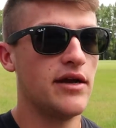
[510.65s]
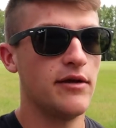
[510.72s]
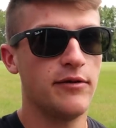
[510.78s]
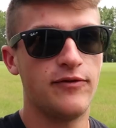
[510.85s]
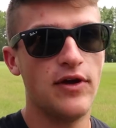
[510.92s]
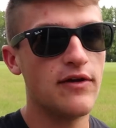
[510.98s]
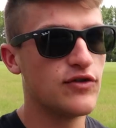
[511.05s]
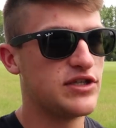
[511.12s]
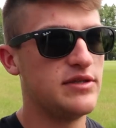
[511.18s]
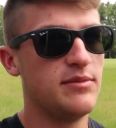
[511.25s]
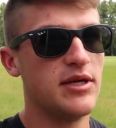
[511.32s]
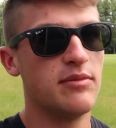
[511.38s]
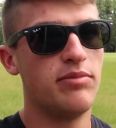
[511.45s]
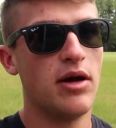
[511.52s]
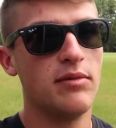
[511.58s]
And uh, if you ever see
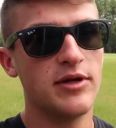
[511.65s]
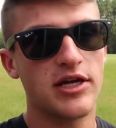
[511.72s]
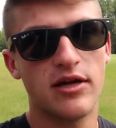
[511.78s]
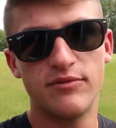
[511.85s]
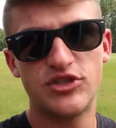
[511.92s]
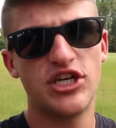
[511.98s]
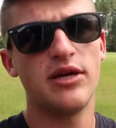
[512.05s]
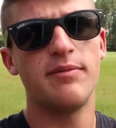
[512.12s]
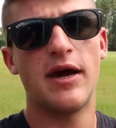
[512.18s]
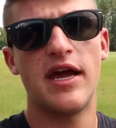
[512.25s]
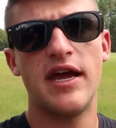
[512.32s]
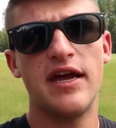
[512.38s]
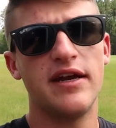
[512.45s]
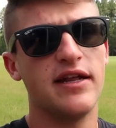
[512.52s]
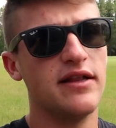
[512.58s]
me in public, come shake my
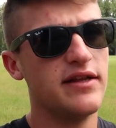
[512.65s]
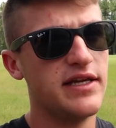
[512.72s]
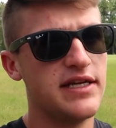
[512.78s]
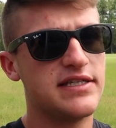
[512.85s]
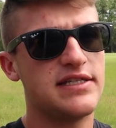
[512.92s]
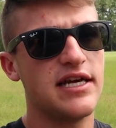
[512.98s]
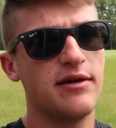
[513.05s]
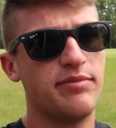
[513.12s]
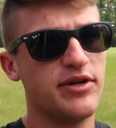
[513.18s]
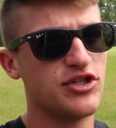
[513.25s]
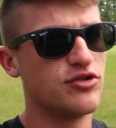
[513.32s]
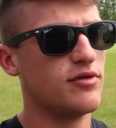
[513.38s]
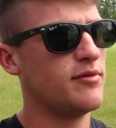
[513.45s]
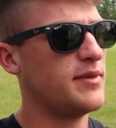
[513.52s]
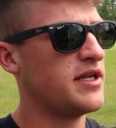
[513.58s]
hand at least, take a
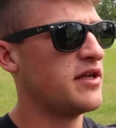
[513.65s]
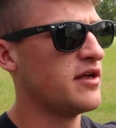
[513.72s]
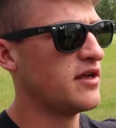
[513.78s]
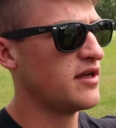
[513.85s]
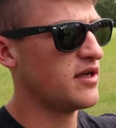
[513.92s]
picture with me